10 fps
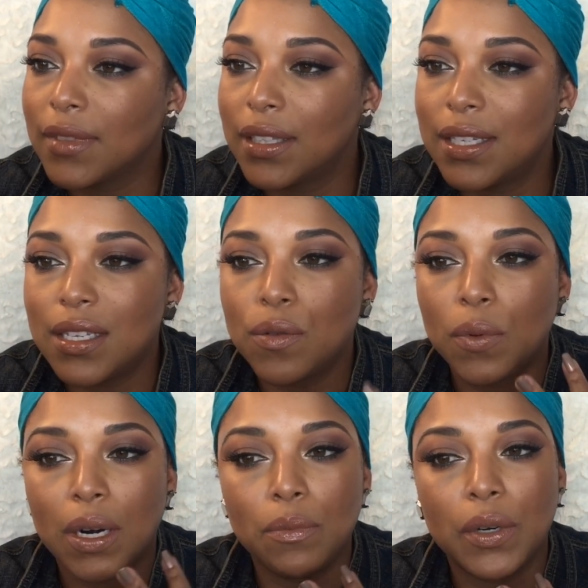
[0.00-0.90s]
This is
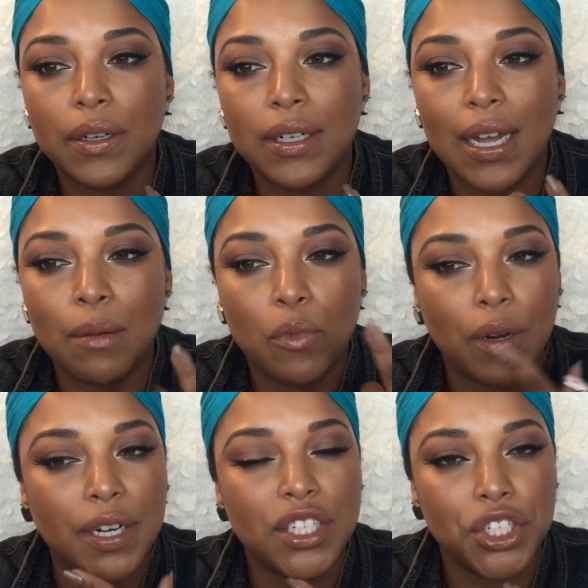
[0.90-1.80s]
what I'm wearing. I'm
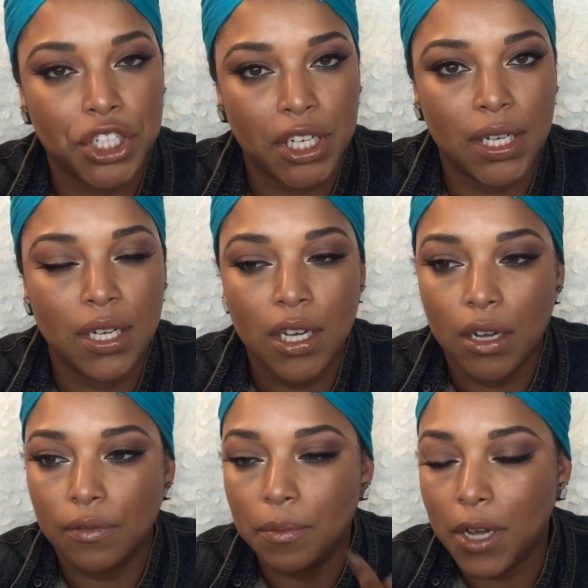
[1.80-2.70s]
wearing Chi
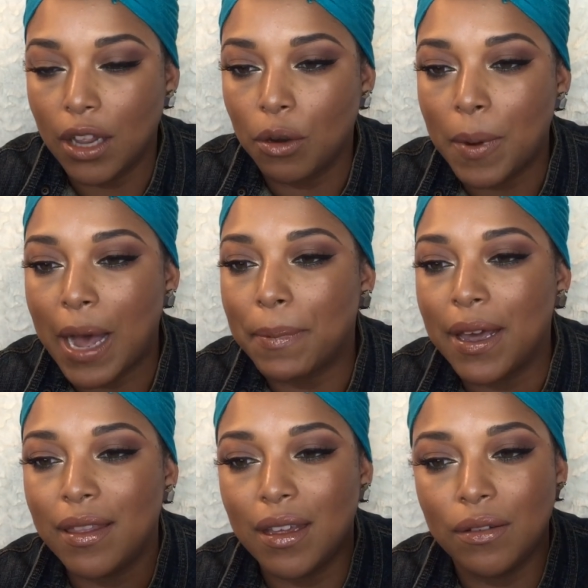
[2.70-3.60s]
from ColourPop
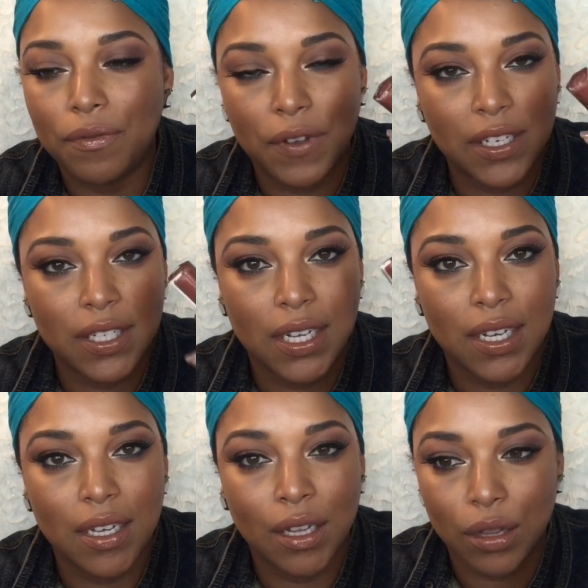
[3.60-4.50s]
and then
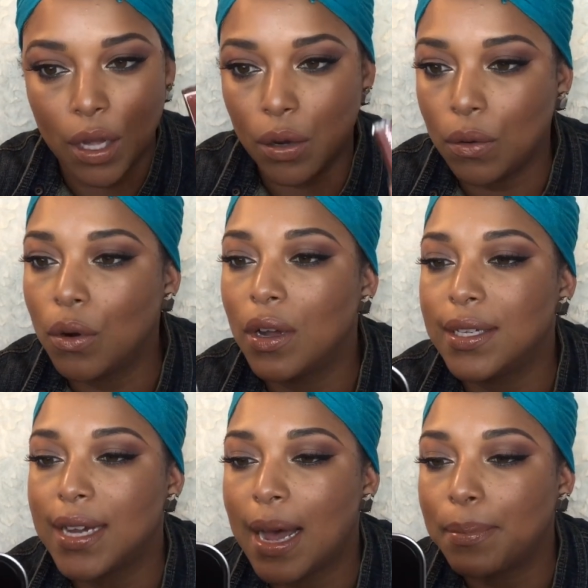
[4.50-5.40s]
Fenty Glow
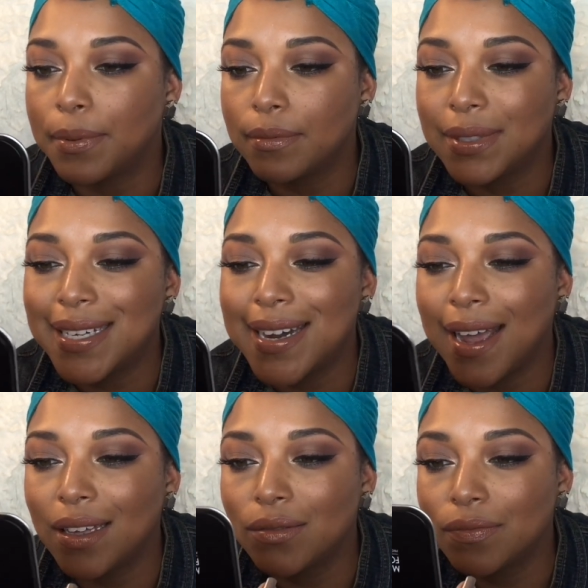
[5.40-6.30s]
on top
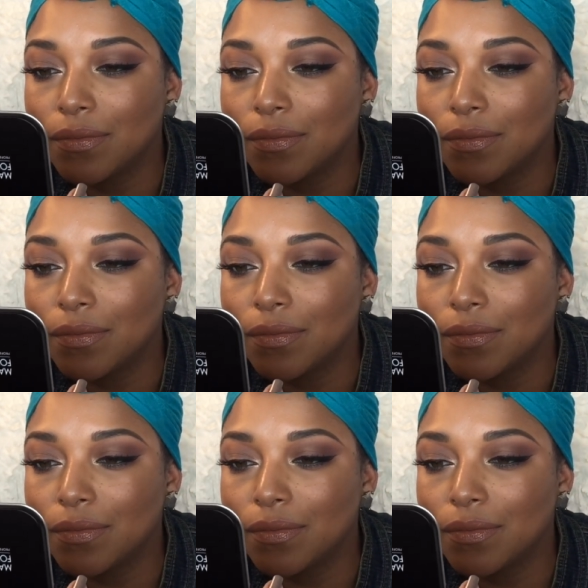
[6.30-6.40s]
today.